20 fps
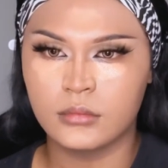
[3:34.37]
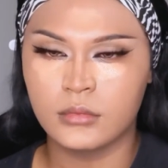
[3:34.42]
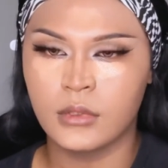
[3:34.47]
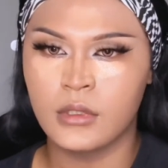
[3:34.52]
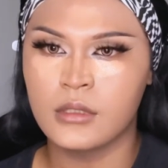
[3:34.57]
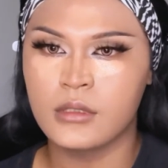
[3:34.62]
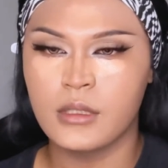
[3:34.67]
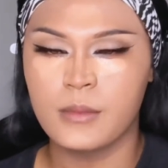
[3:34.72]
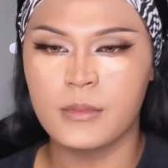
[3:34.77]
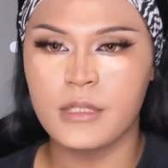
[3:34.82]

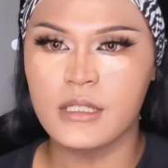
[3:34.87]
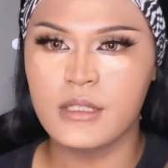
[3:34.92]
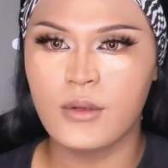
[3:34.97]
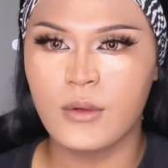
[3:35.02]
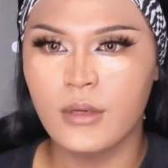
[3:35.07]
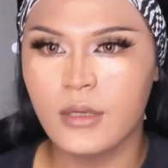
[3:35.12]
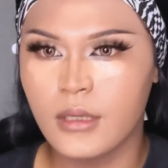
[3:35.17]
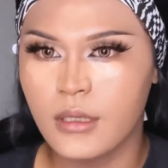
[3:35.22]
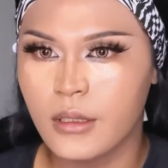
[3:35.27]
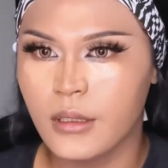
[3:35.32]
I'm just
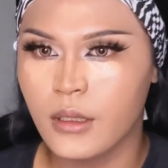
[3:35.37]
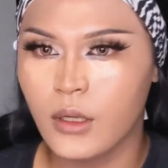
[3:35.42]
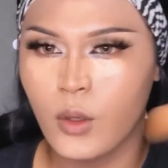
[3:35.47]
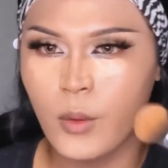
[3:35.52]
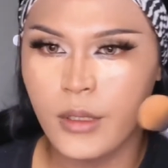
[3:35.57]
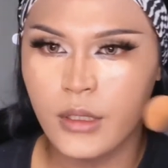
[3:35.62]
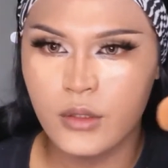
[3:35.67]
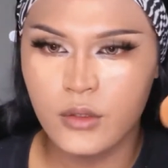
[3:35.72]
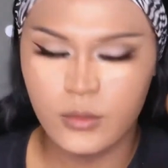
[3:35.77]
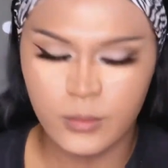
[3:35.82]

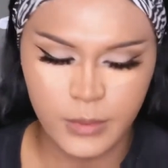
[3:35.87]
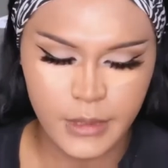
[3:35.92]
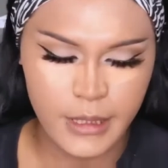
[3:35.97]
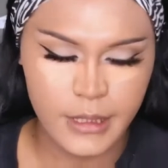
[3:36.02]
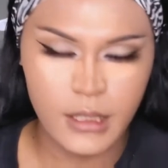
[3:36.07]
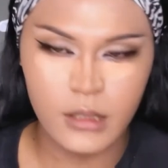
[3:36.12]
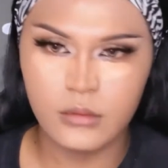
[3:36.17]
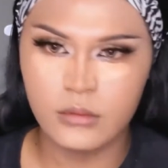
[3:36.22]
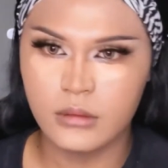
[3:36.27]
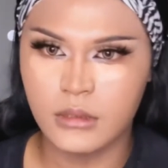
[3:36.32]
going to blend
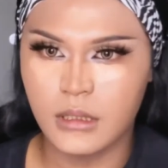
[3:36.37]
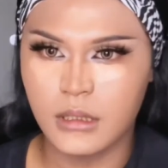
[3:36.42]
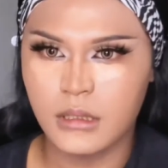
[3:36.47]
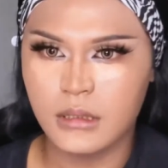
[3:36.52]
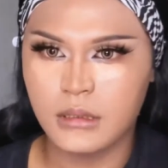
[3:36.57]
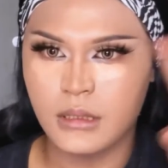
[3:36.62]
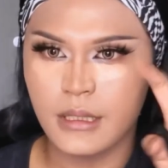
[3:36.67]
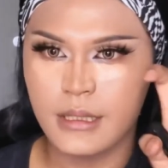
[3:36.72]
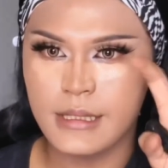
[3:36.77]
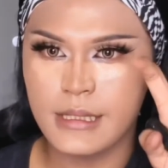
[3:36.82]
out the
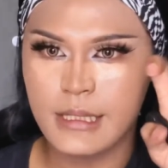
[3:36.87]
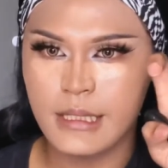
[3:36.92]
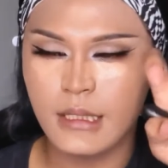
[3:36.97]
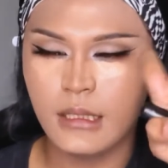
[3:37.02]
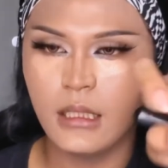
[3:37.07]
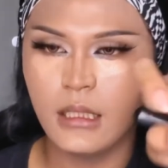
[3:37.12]
concealer.